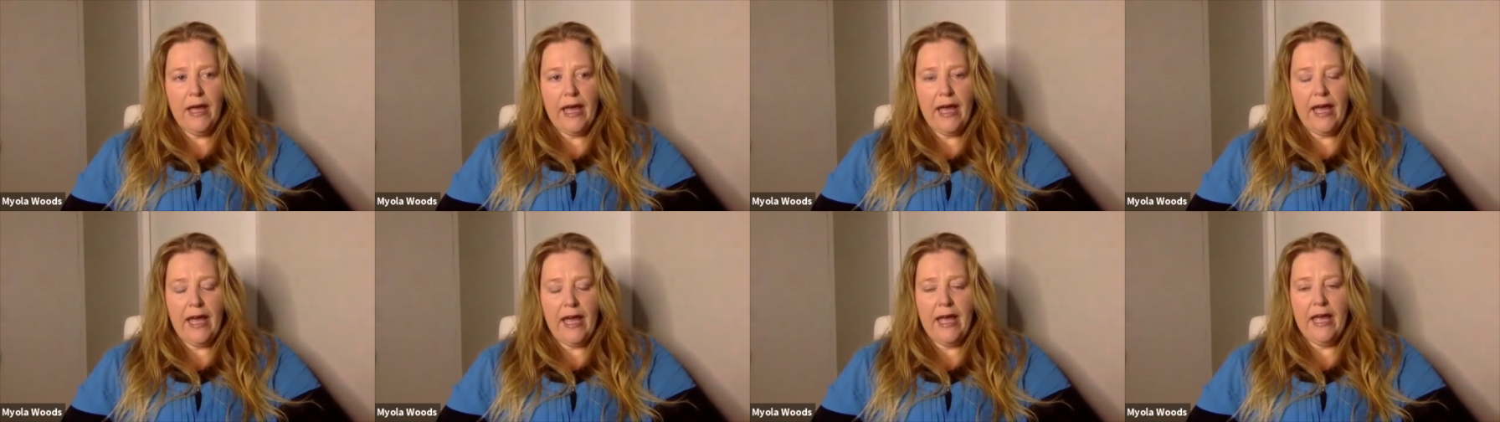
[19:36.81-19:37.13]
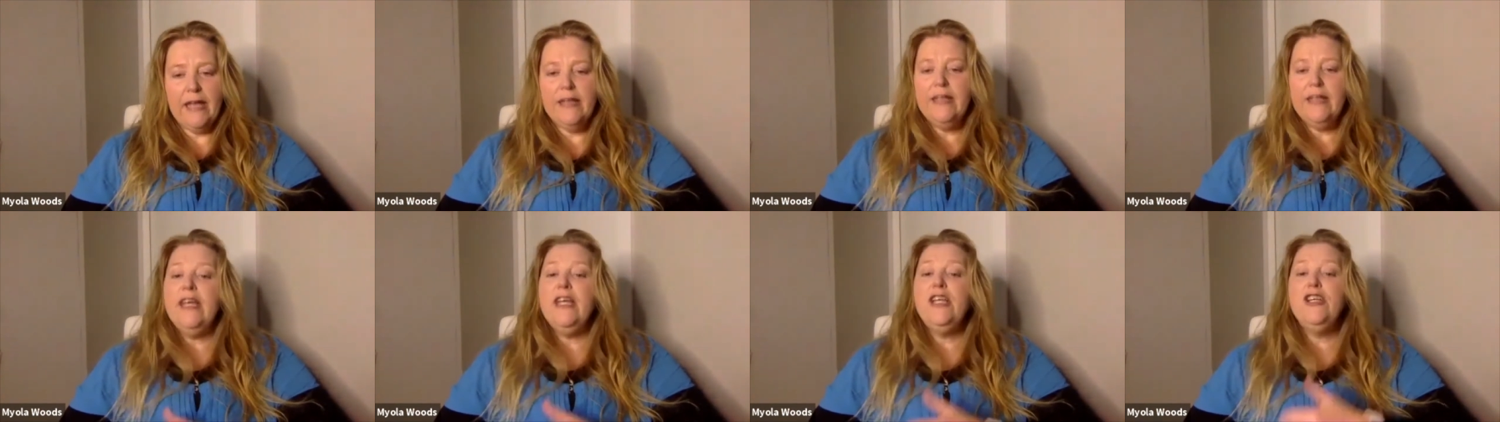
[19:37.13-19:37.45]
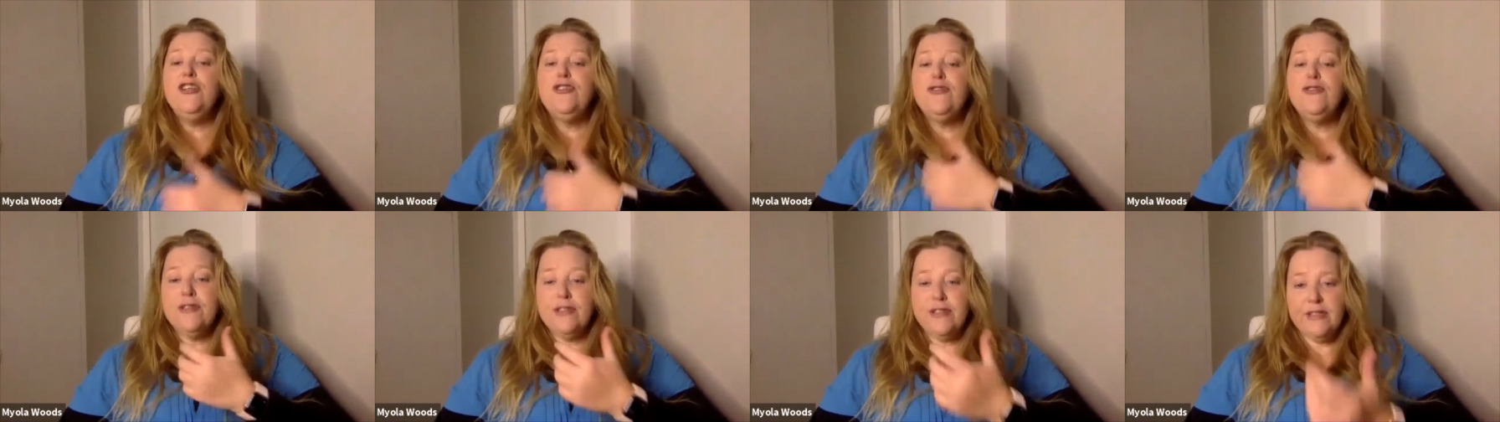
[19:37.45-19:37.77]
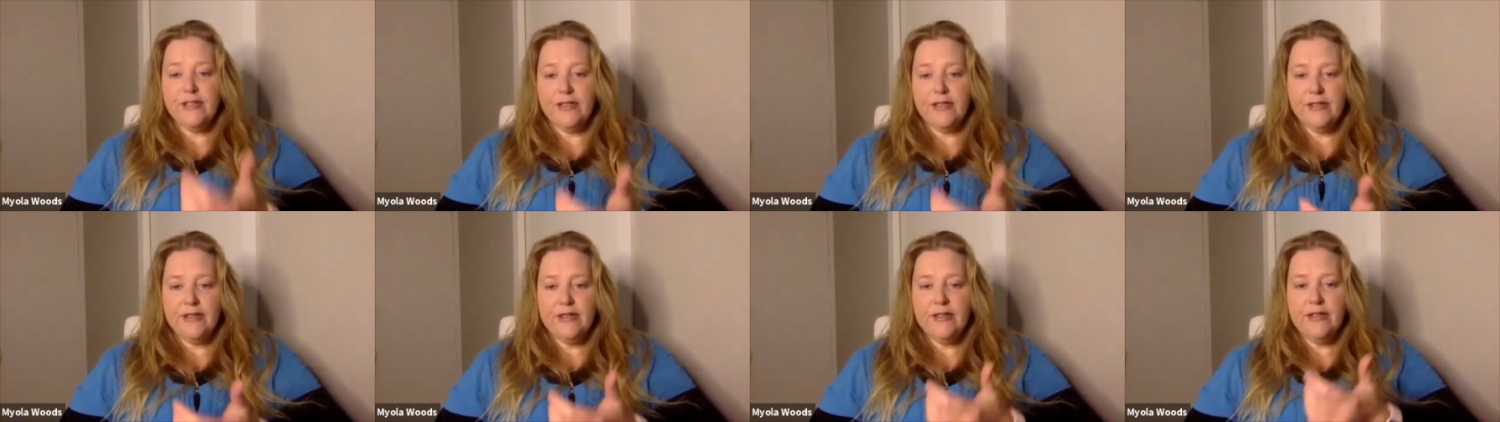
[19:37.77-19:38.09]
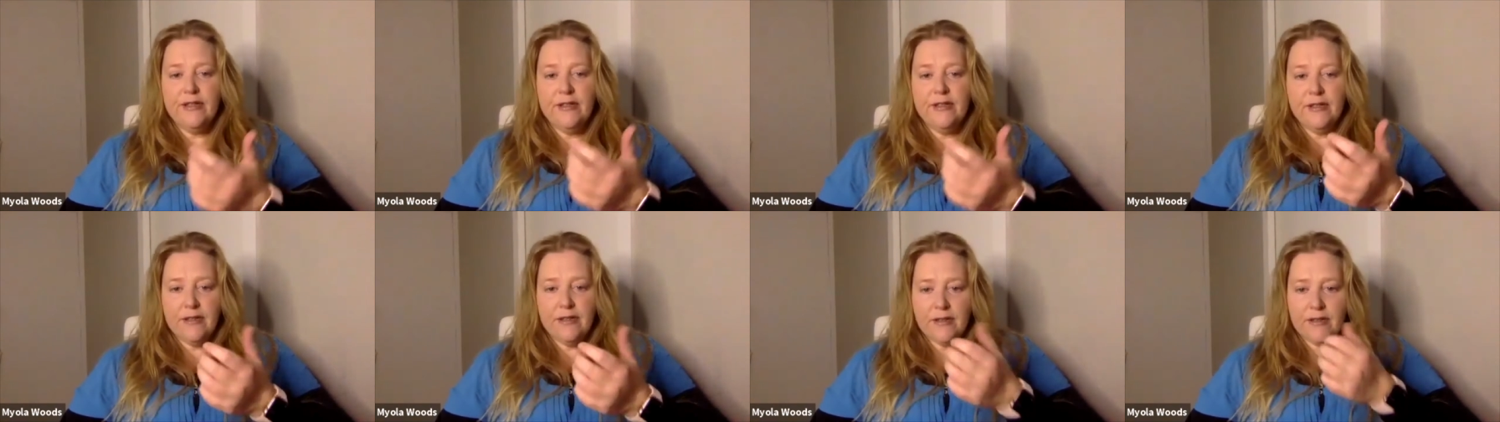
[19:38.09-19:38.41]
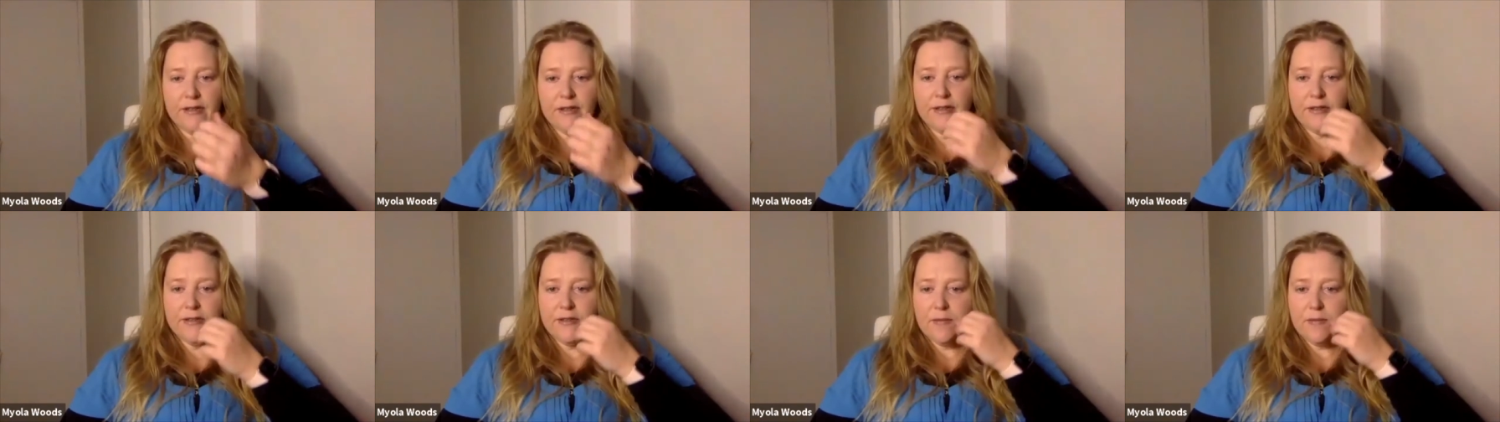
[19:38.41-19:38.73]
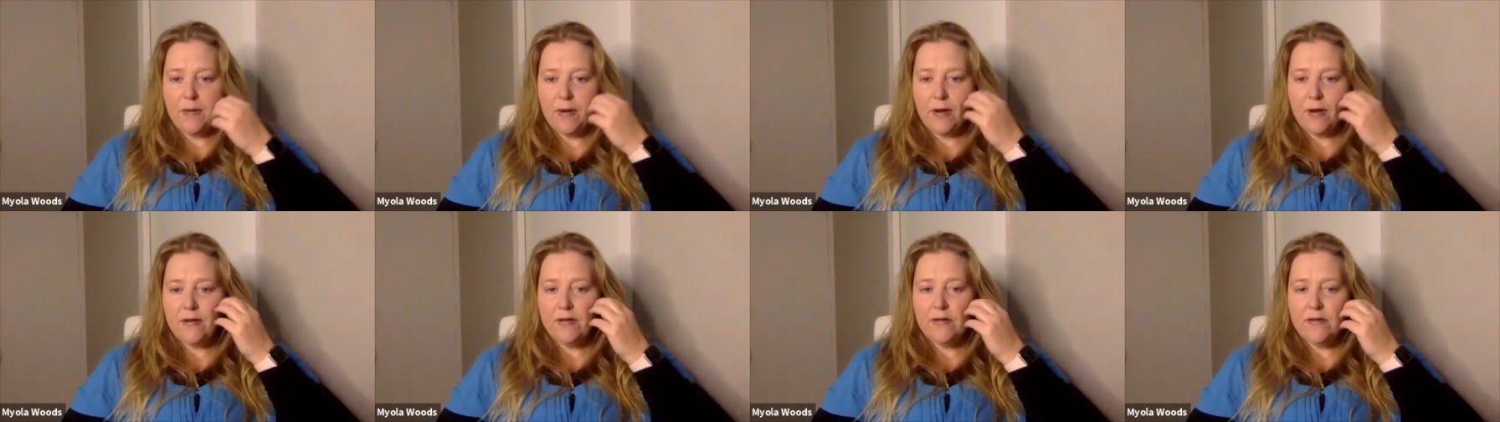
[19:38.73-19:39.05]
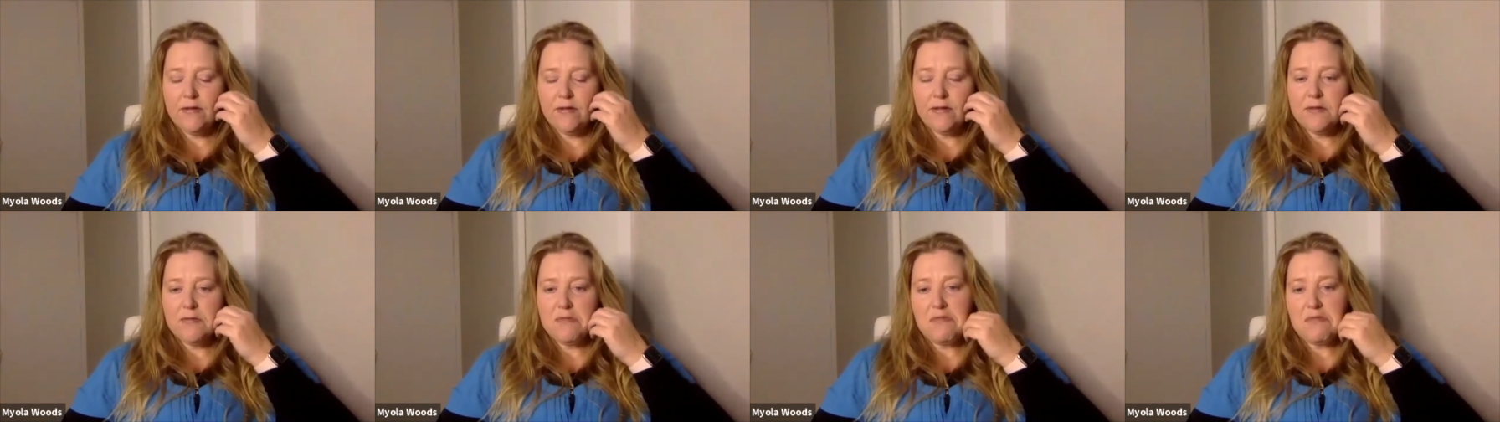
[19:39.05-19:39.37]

and interested, I suppose.